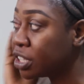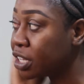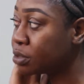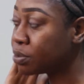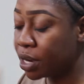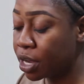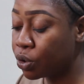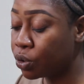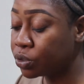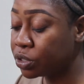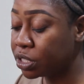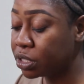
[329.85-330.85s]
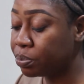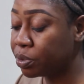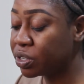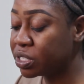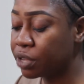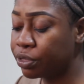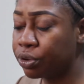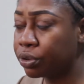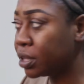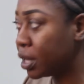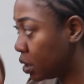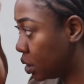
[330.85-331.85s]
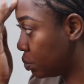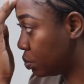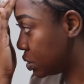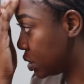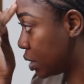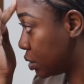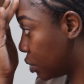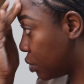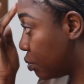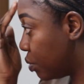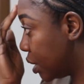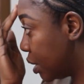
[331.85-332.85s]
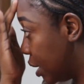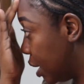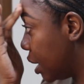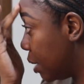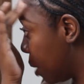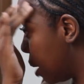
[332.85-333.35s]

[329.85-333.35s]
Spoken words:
That's what I called it because I thought that it was like the correct name.